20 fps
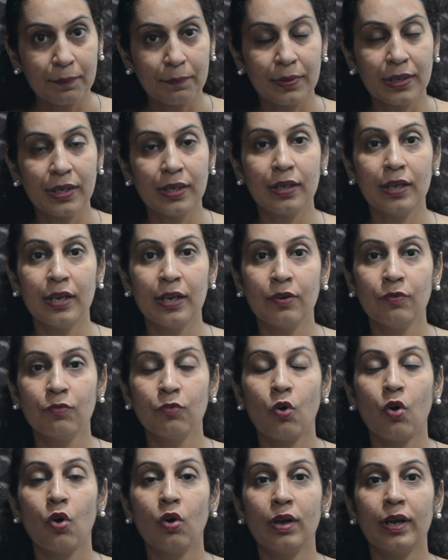be
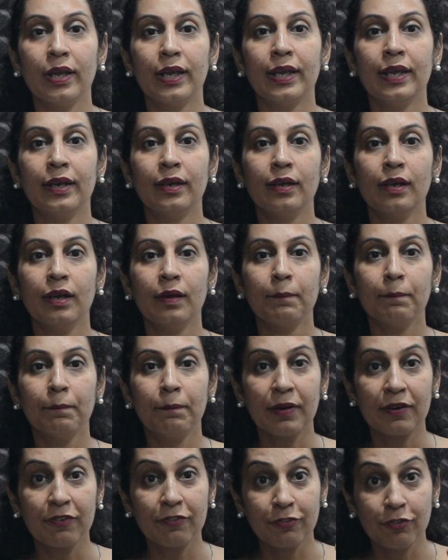involved in
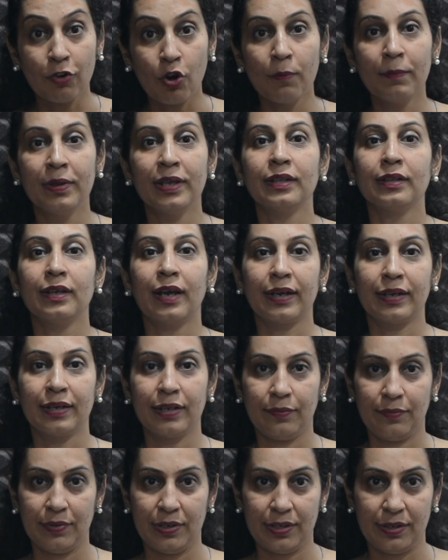performing the
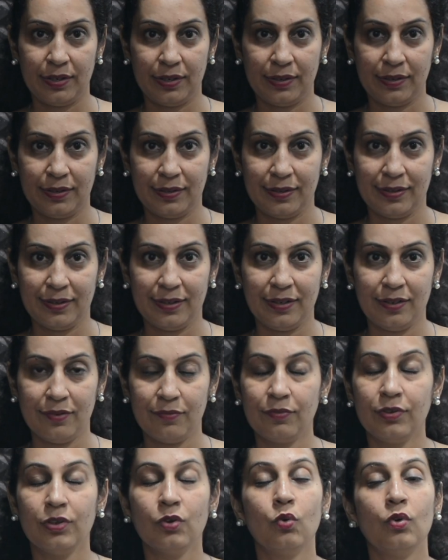activity.
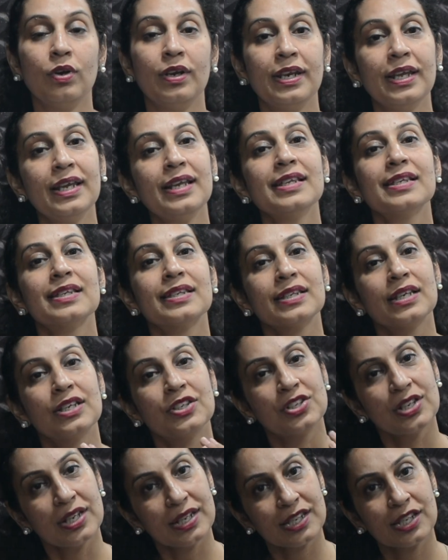We only
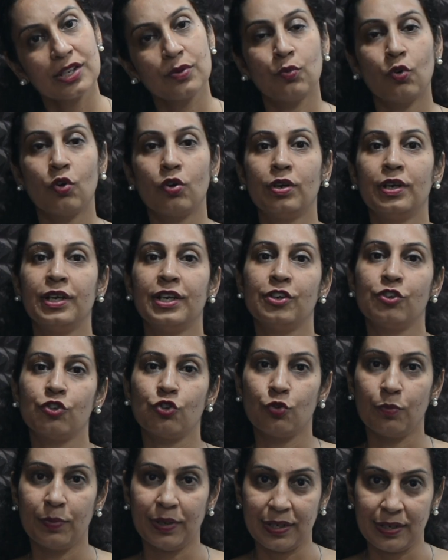suggest what needs
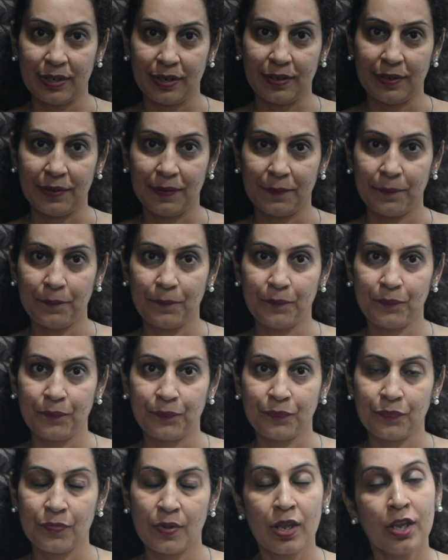to be done.
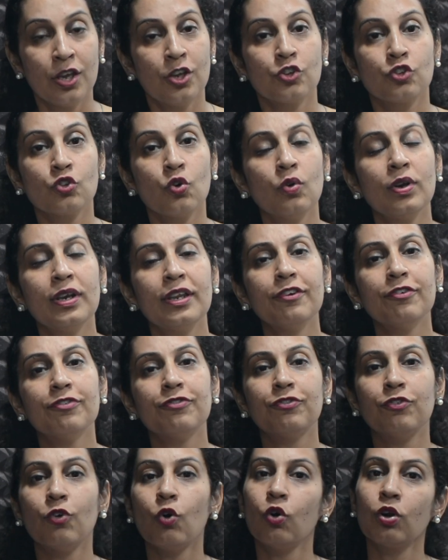So only
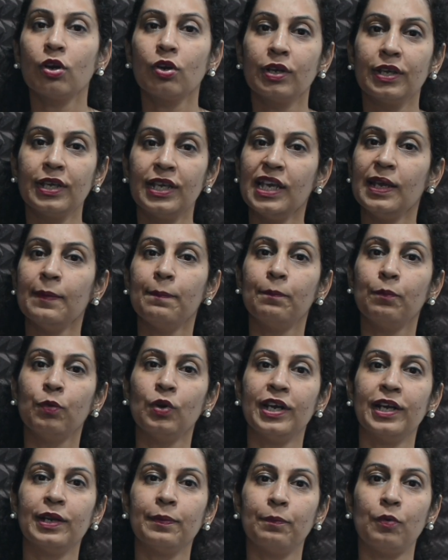4 key
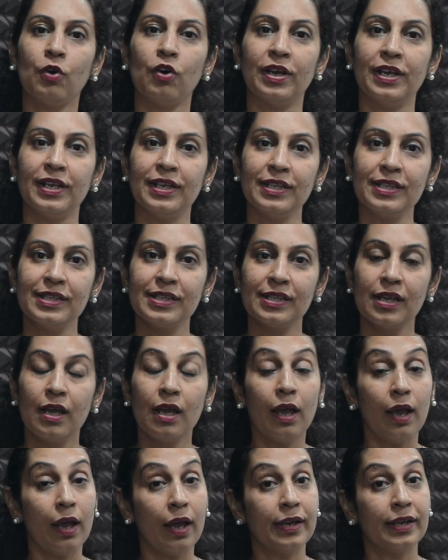bullet points
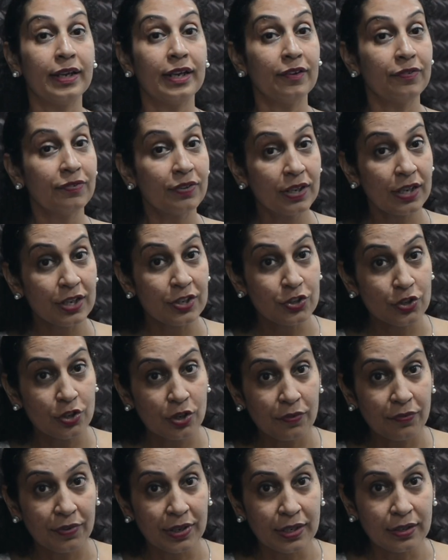and definition
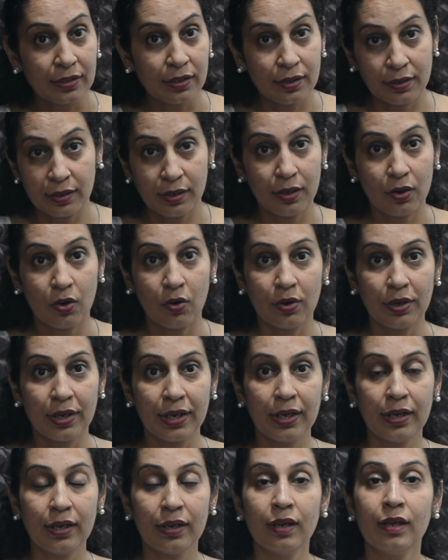of internal
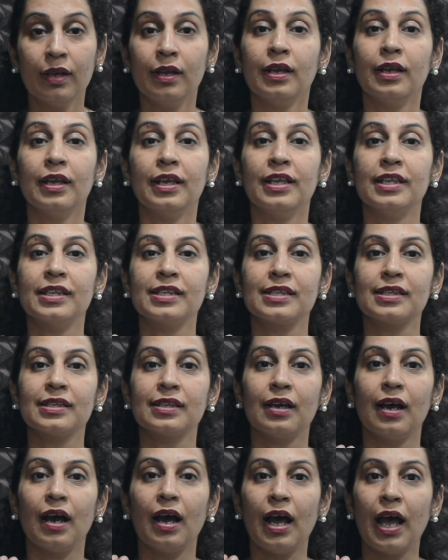audit is
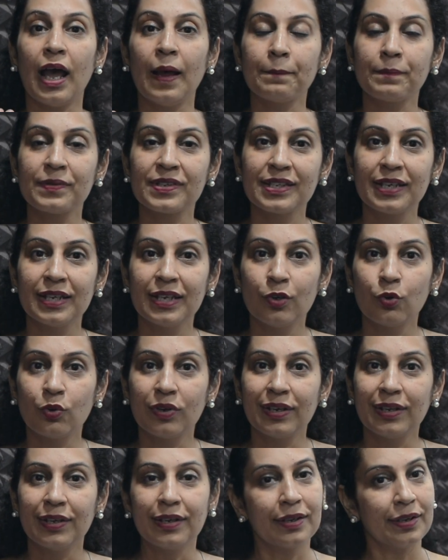
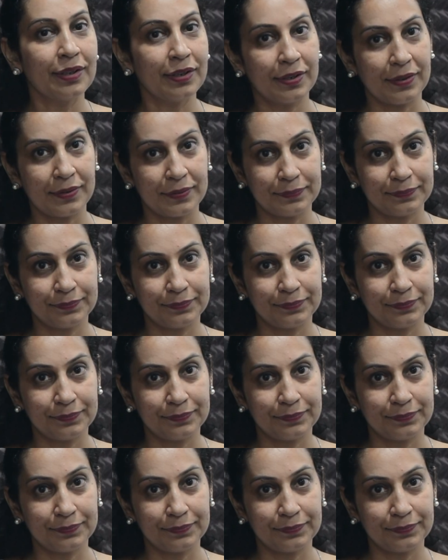absolutely clear.